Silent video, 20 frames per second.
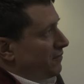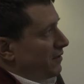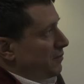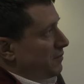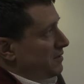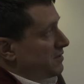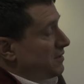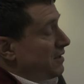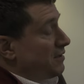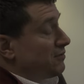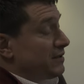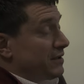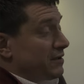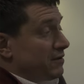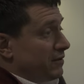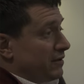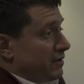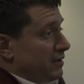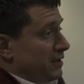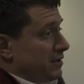
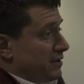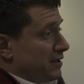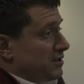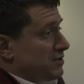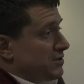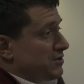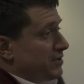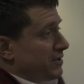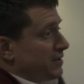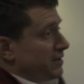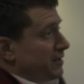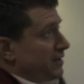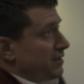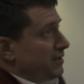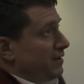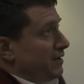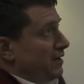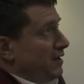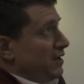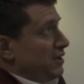pharmaceutical industry
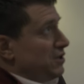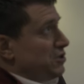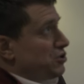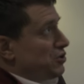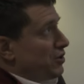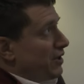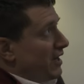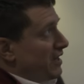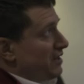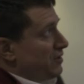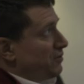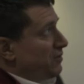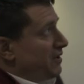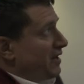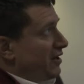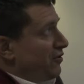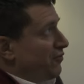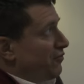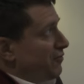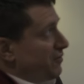that try to
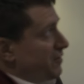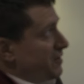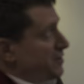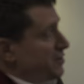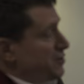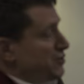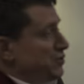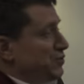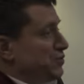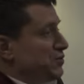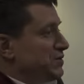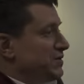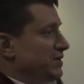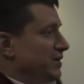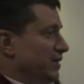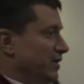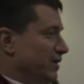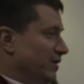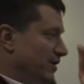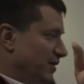kind of reduce
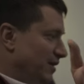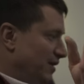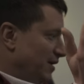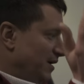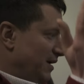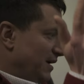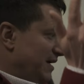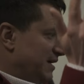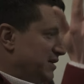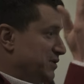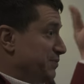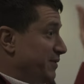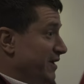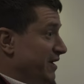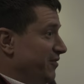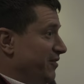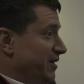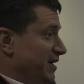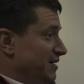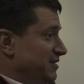the
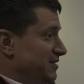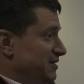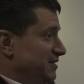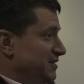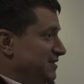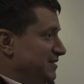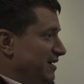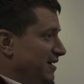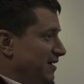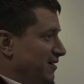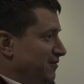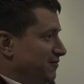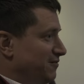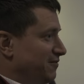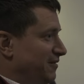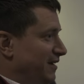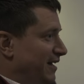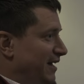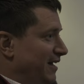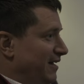experience
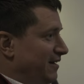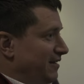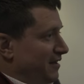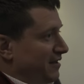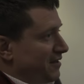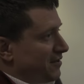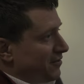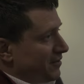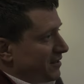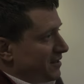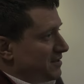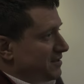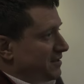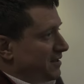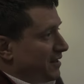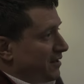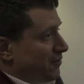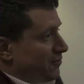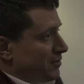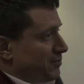itself and increase the
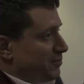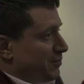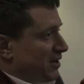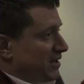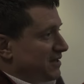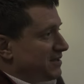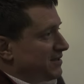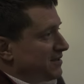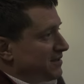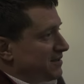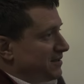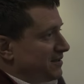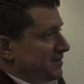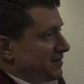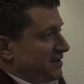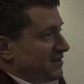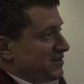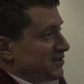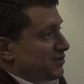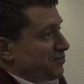
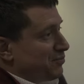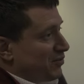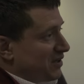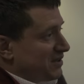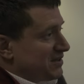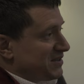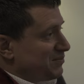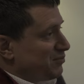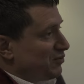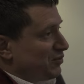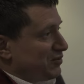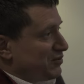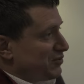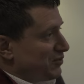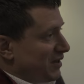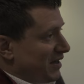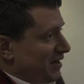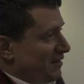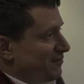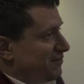neuroplasticity? Is it possible to
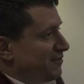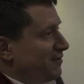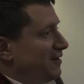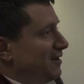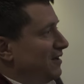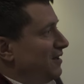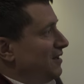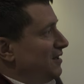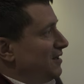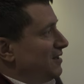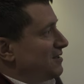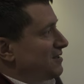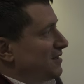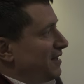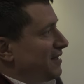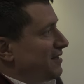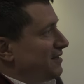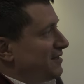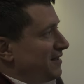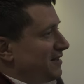have
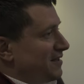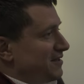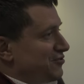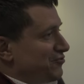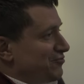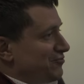psychedelic